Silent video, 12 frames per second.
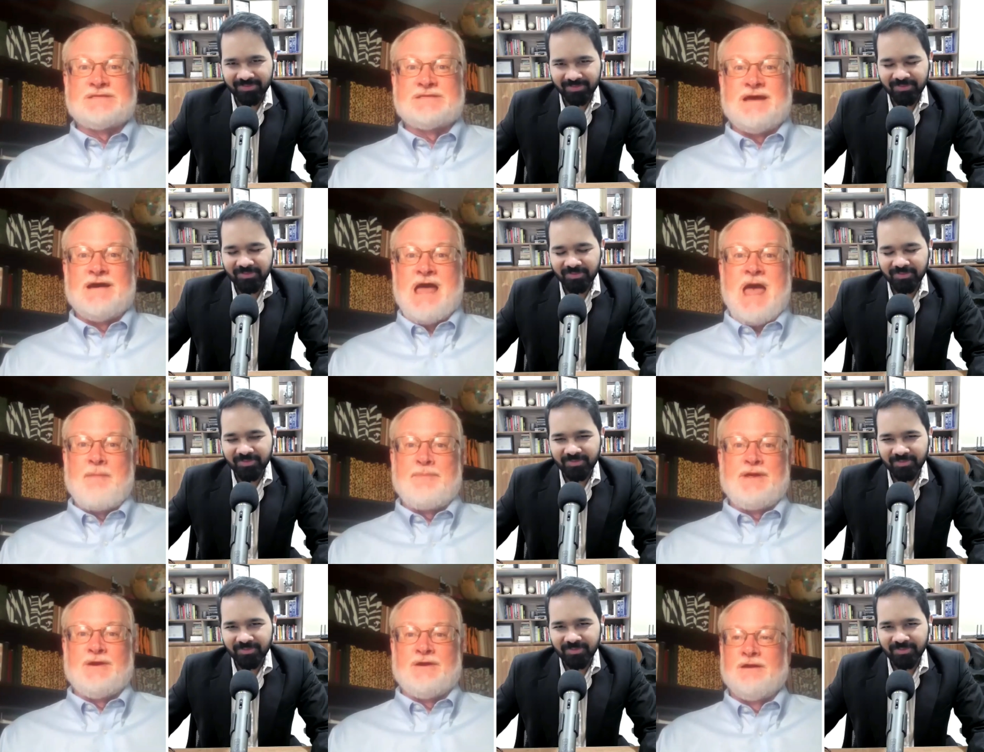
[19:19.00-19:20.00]

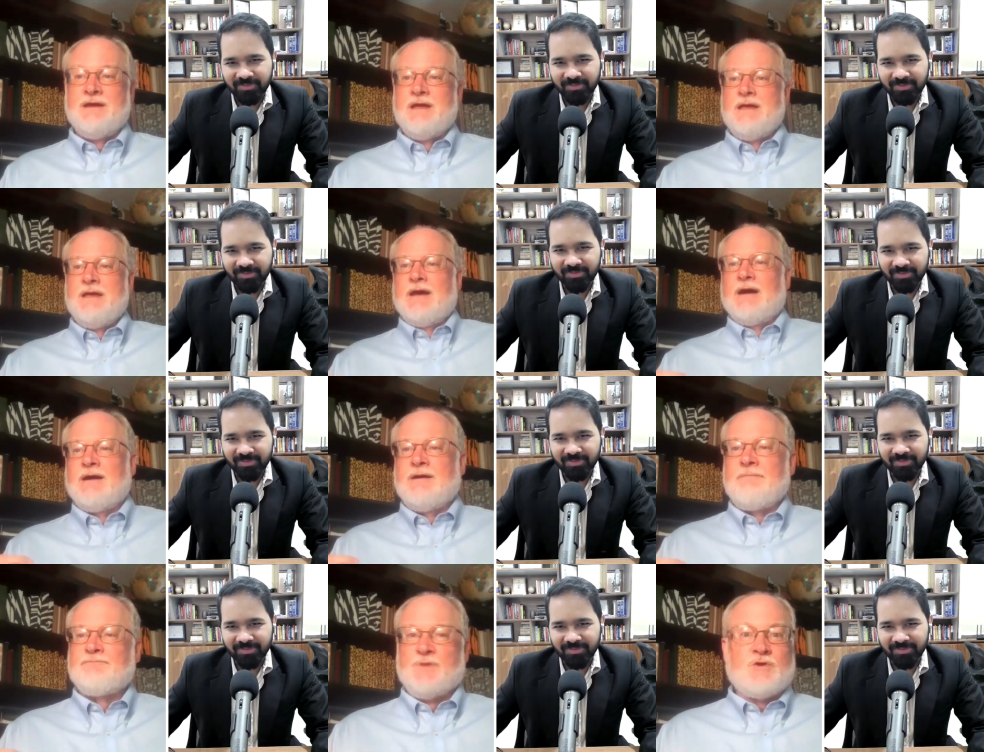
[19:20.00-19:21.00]
Speaker 1: happier.
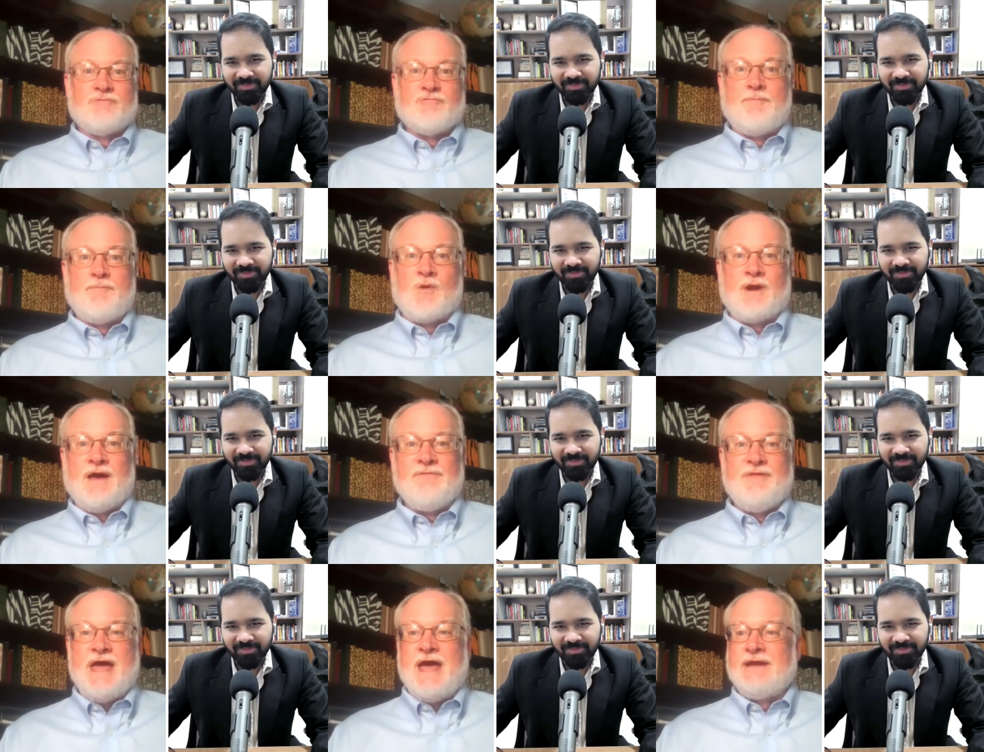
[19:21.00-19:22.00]
You can report on
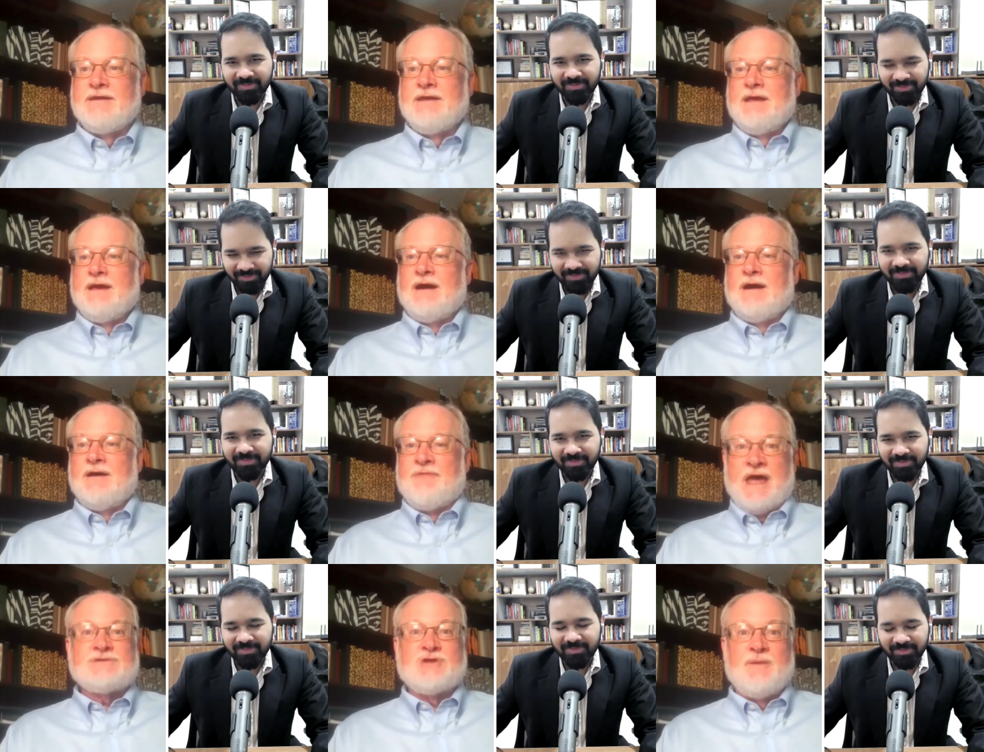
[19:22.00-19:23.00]
that.
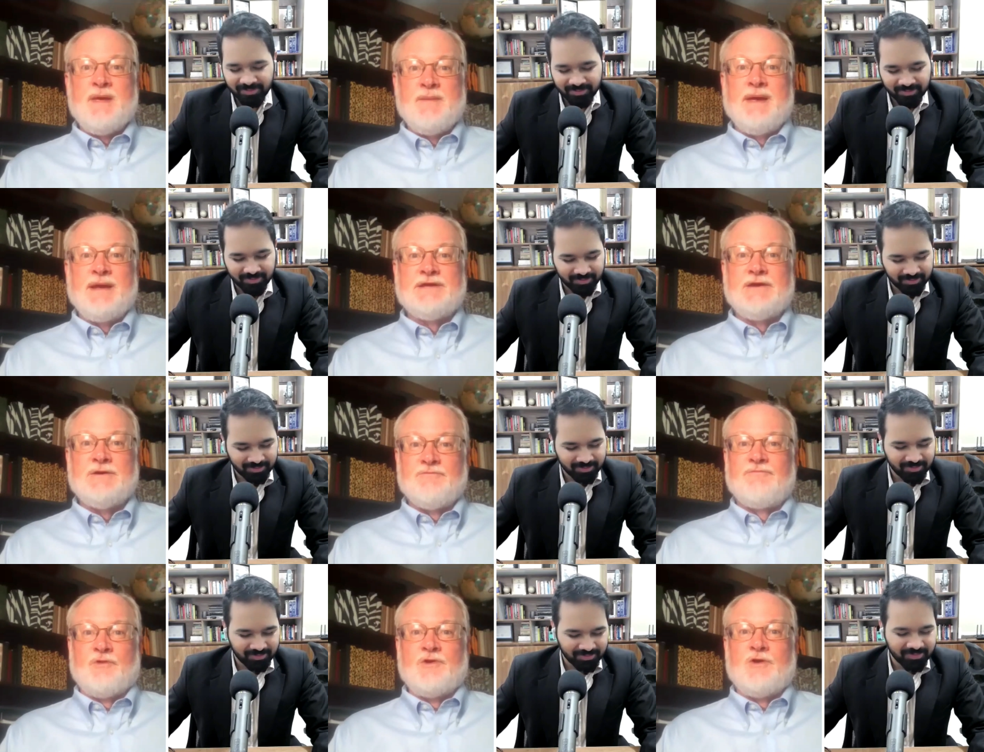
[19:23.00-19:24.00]
That's going to be a big deal
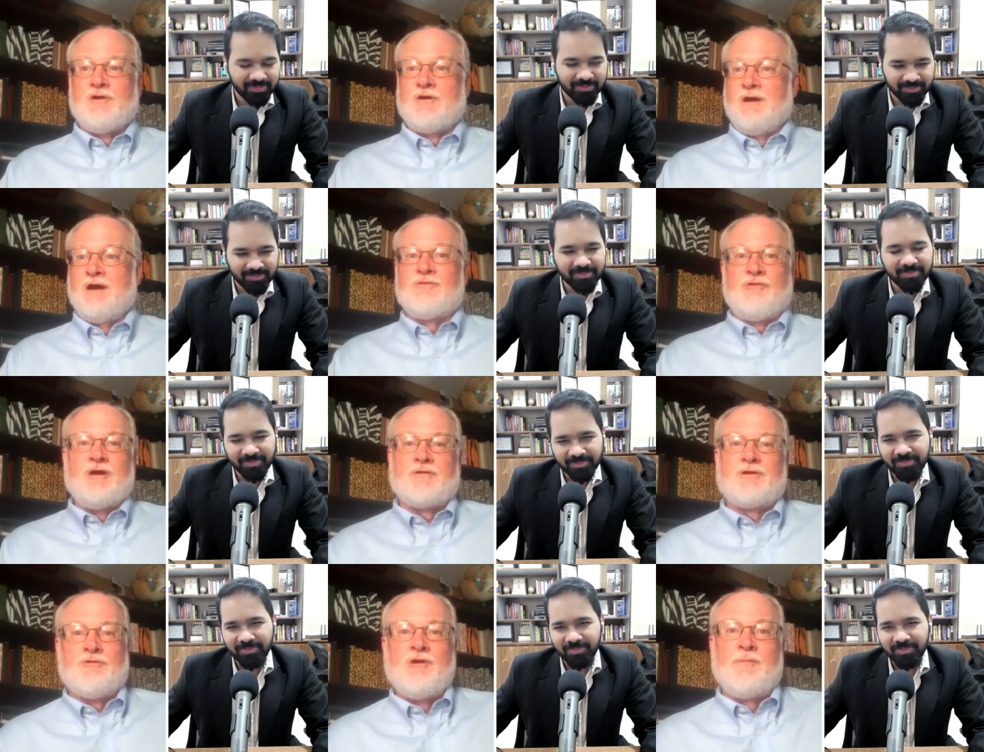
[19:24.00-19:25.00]
for your
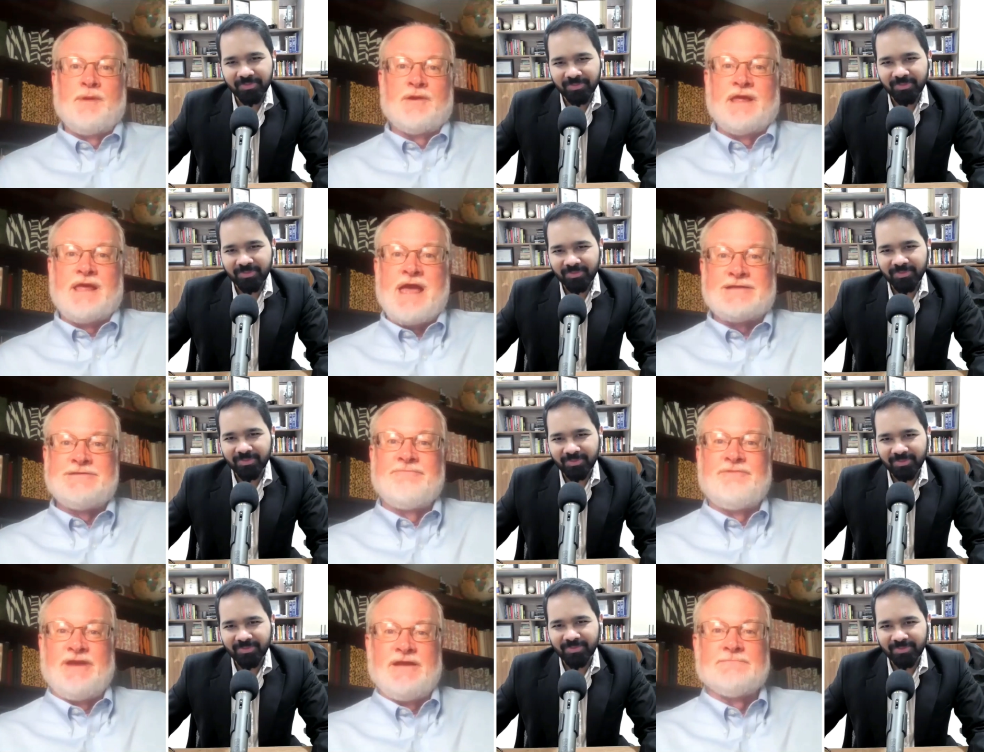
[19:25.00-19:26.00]
career
Speaker 2: building
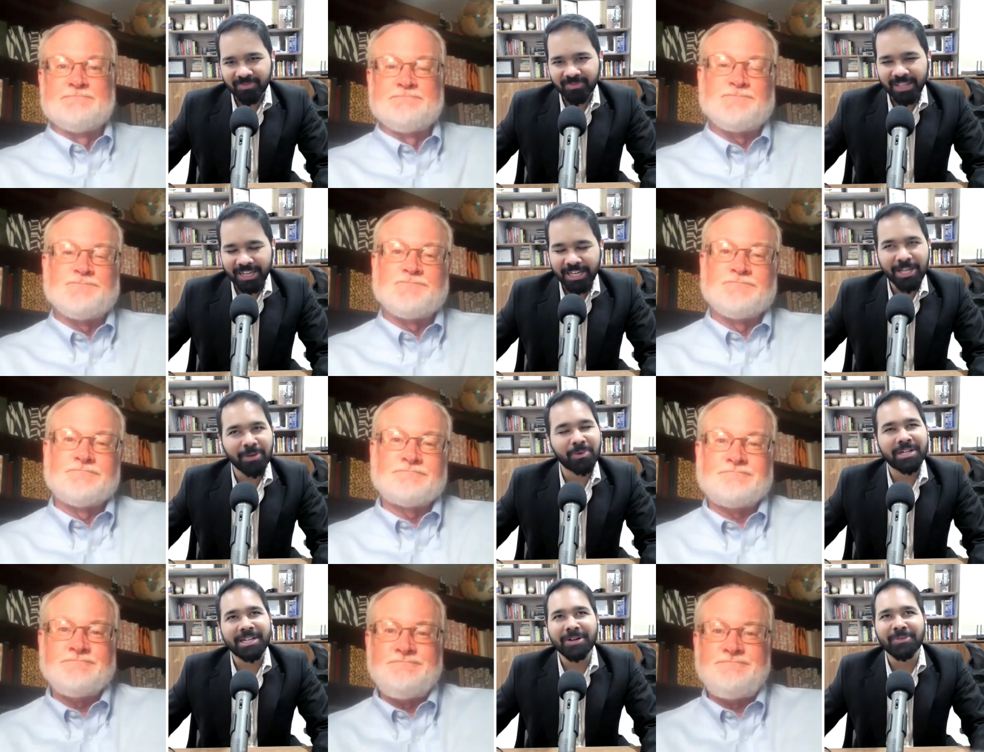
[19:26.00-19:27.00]
activity.
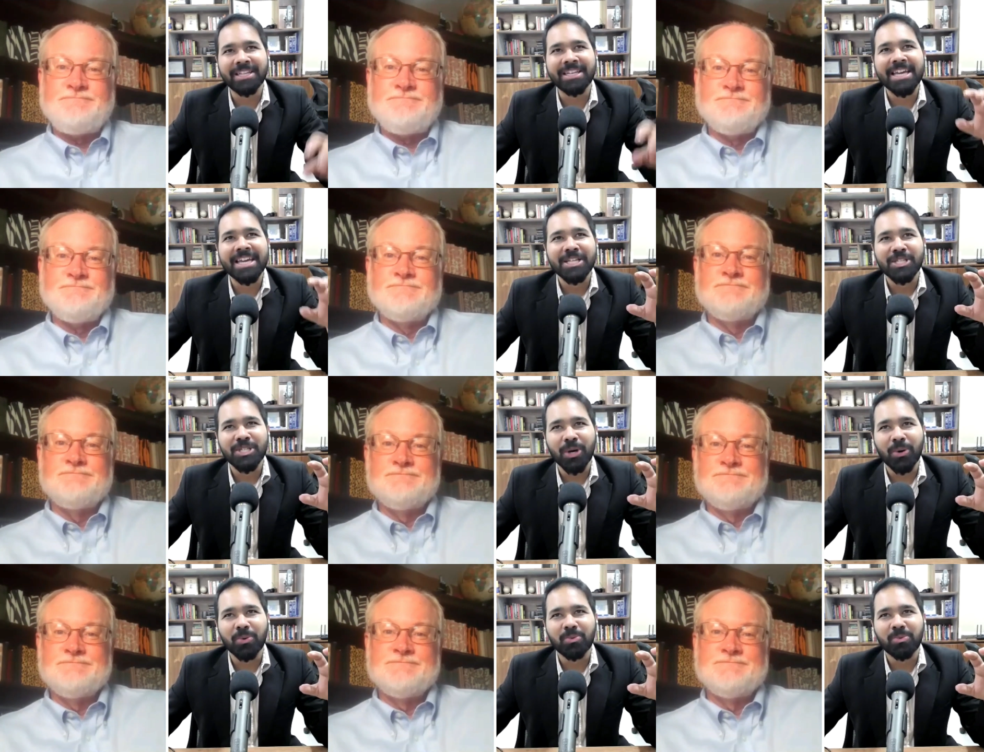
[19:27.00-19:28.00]
Love it. Love it.
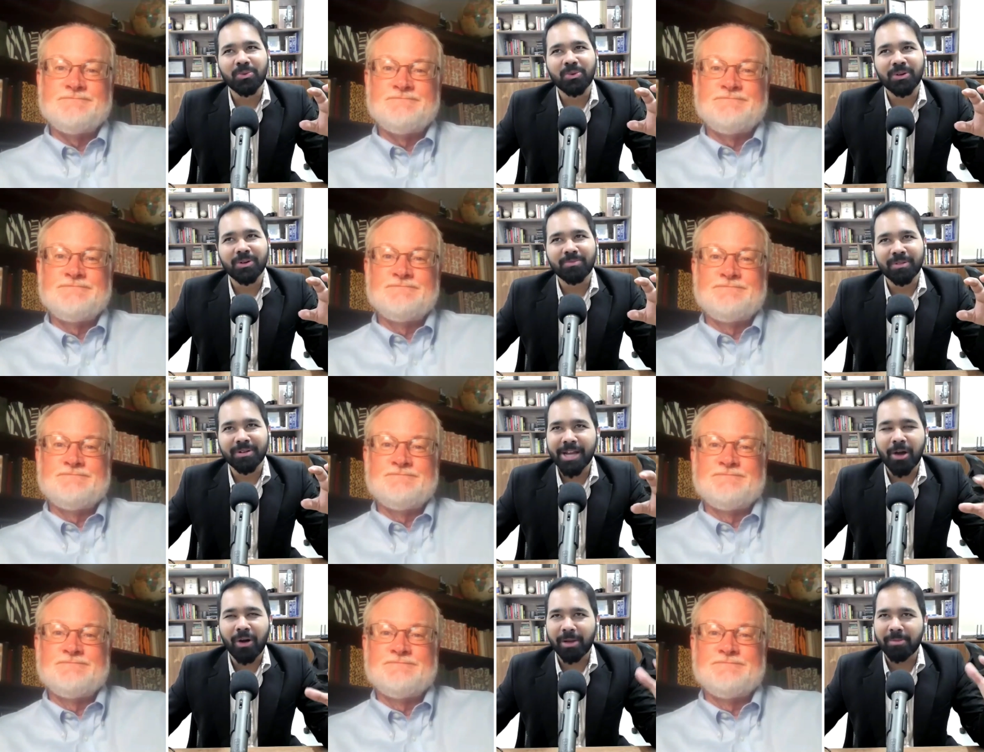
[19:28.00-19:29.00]
So
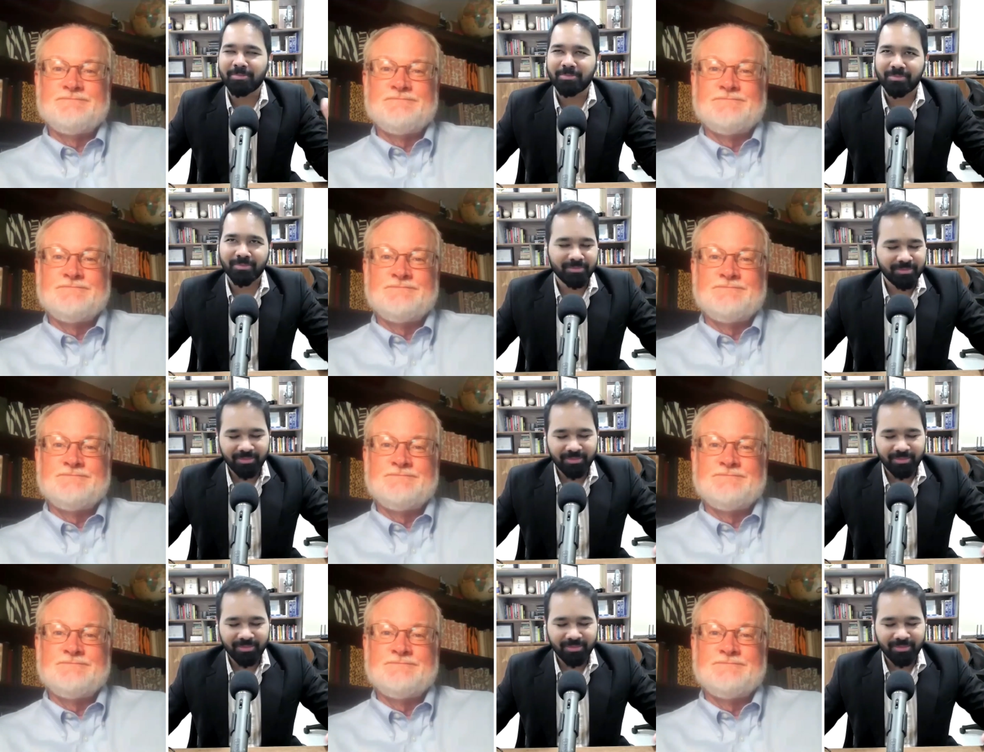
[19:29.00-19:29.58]
now, I mean,